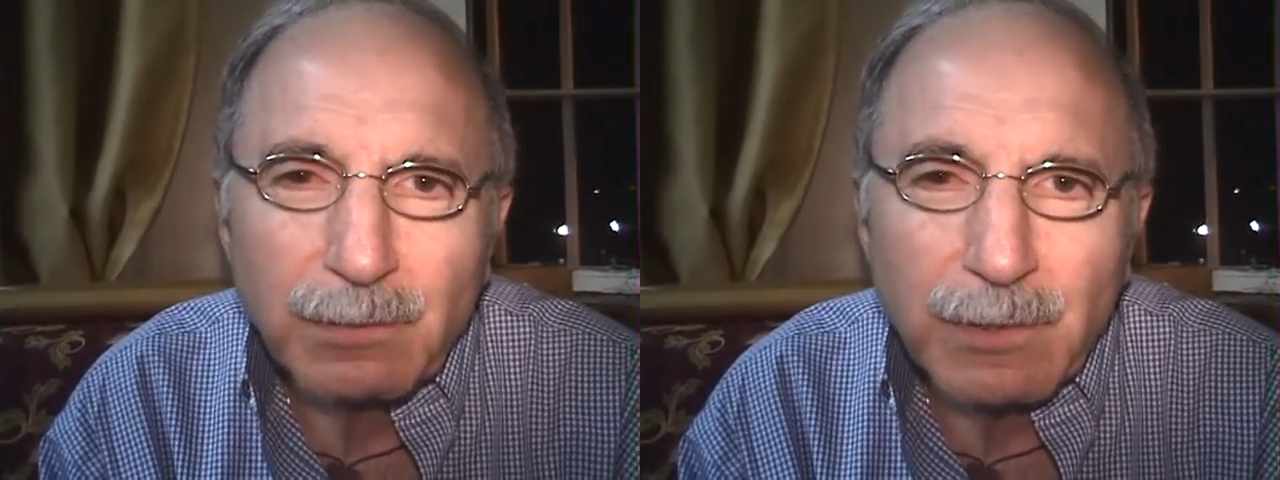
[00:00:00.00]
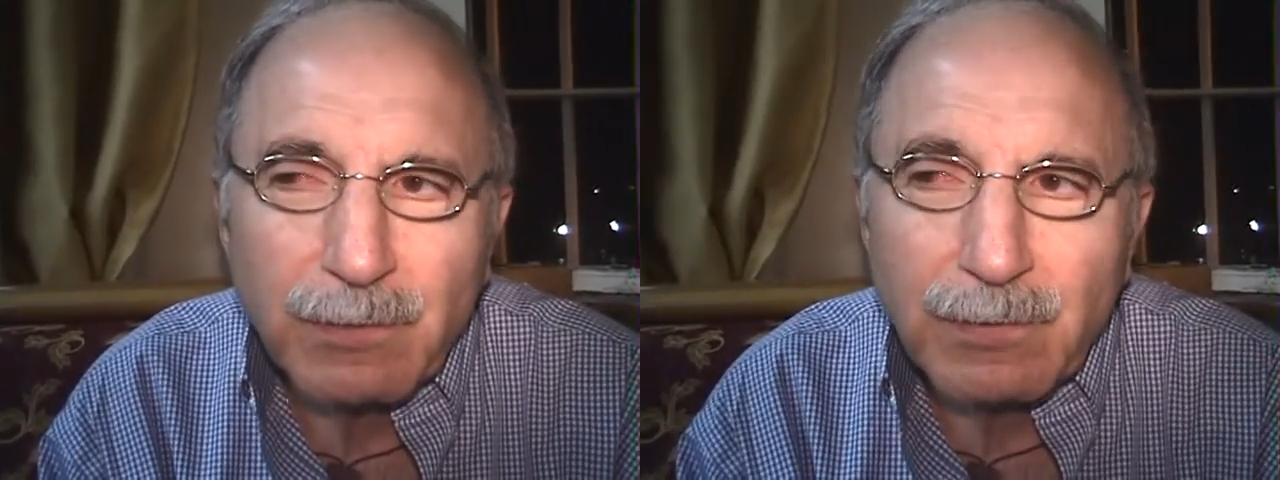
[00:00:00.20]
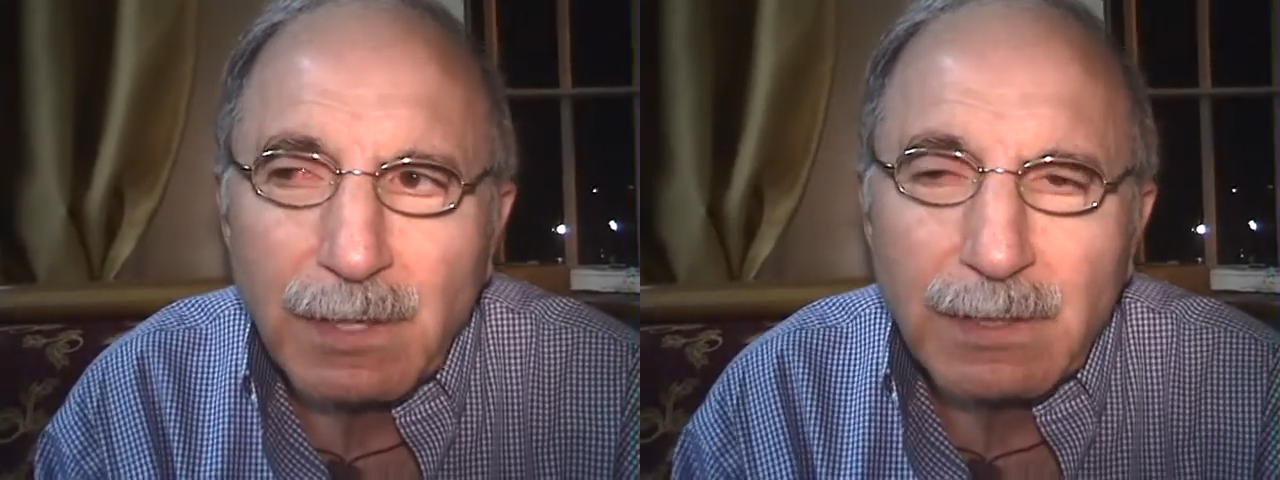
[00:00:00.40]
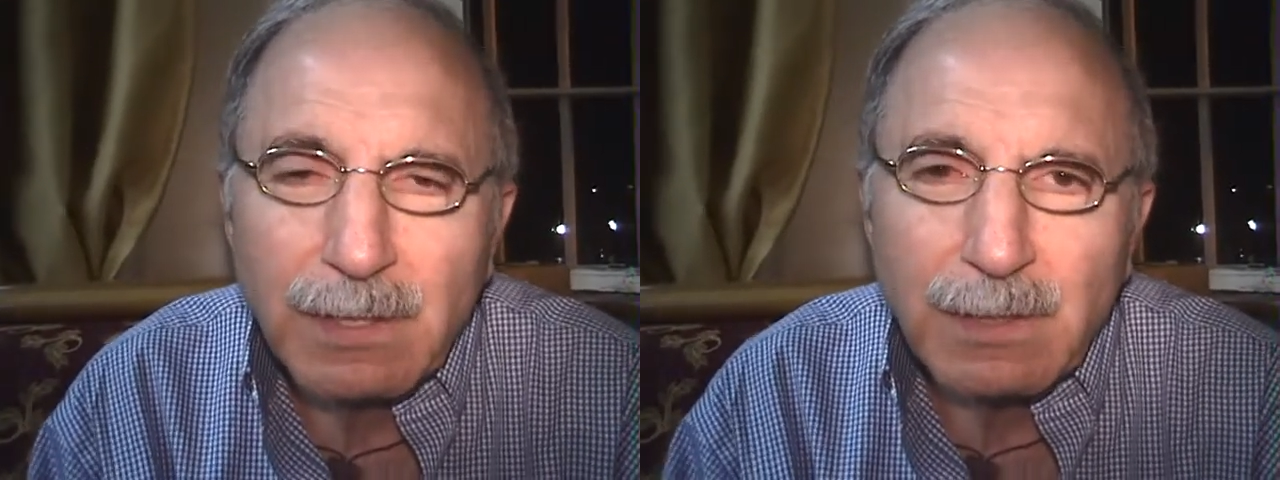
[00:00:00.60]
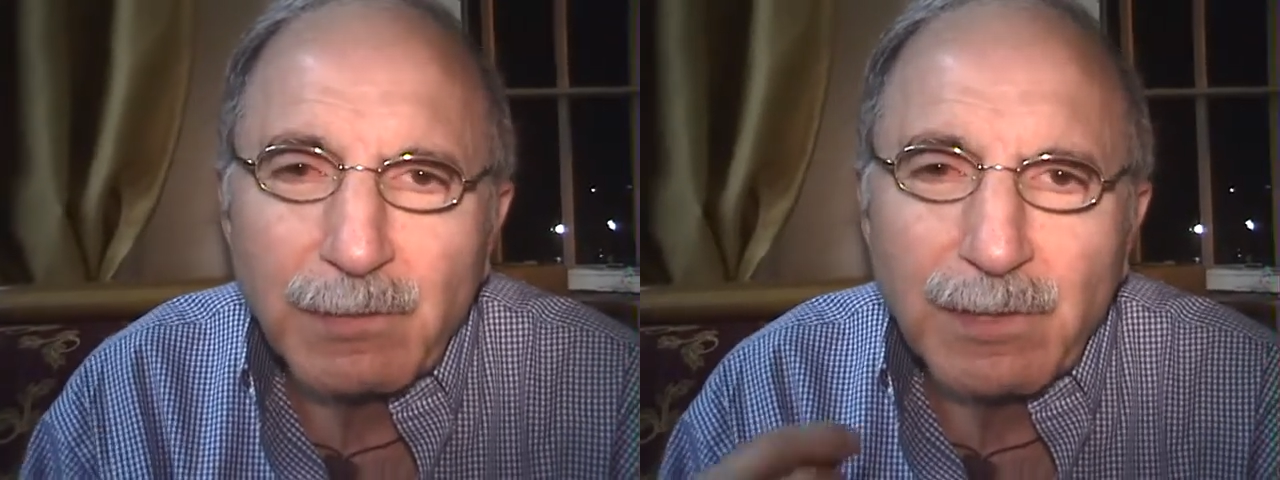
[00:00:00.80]
because I
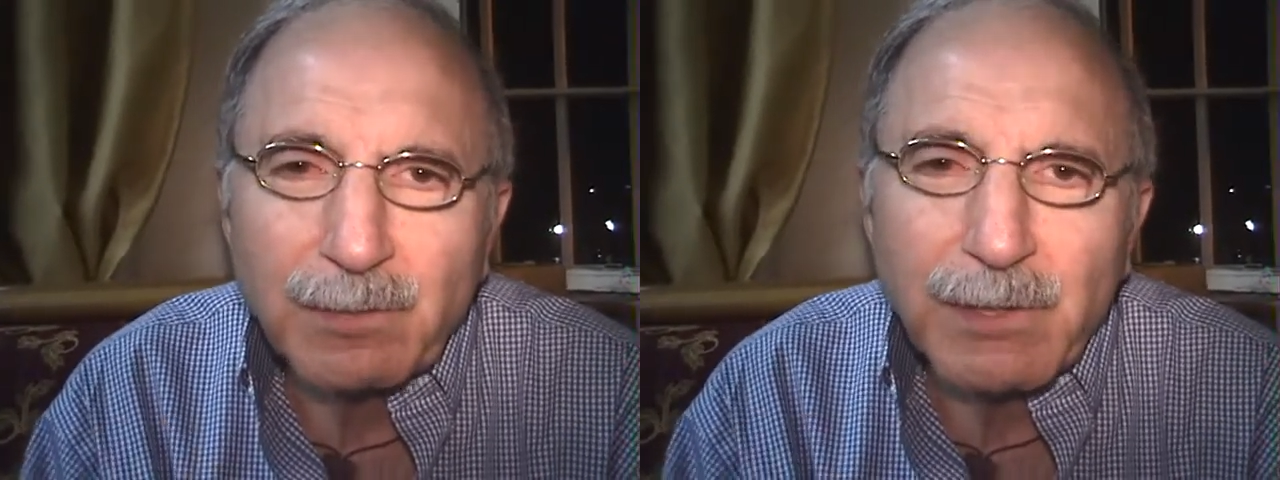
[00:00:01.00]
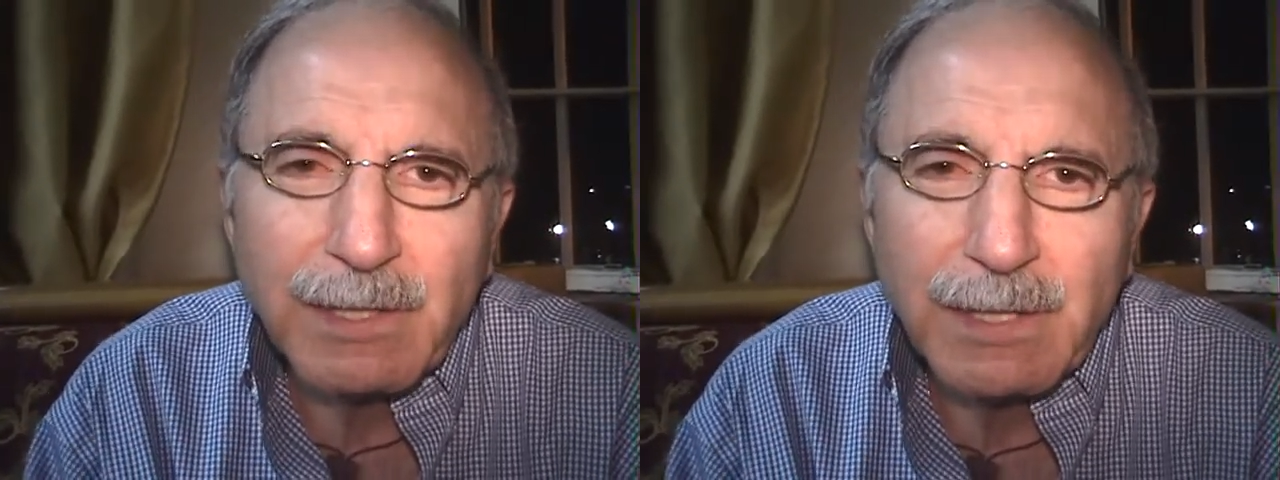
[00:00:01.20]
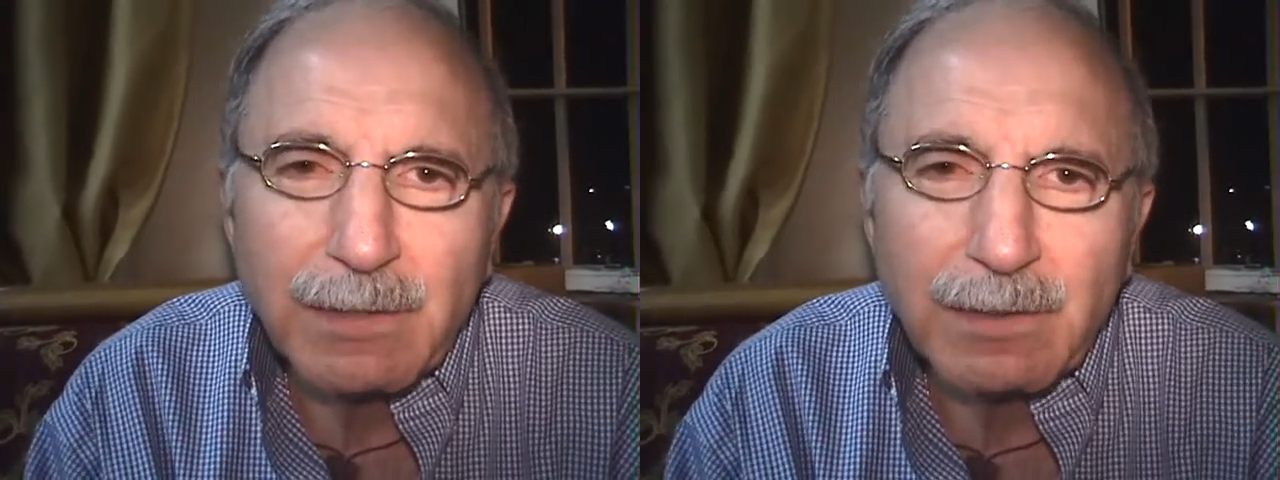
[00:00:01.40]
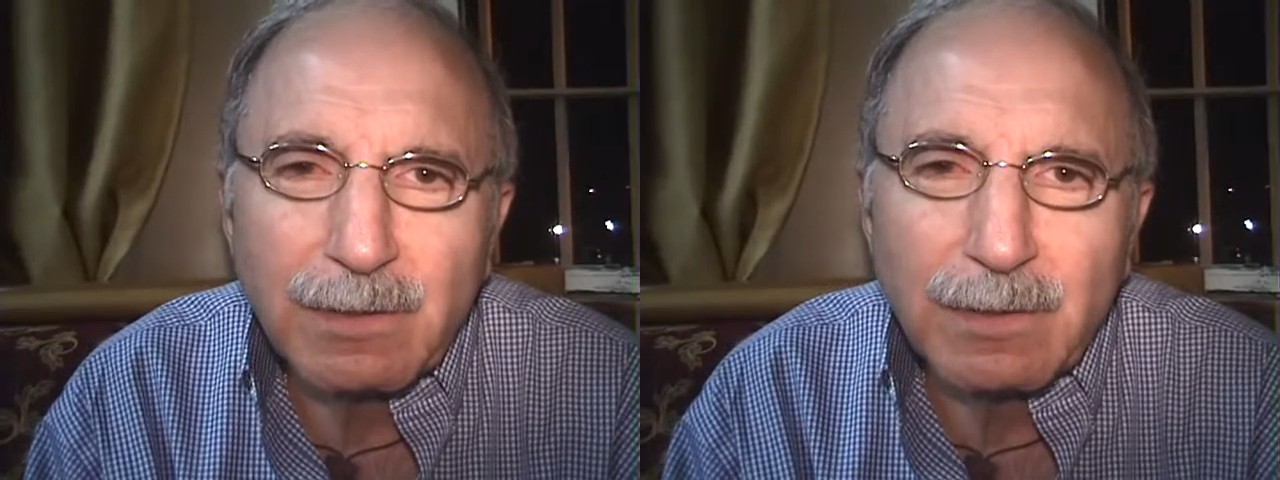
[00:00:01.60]
came a little bit late,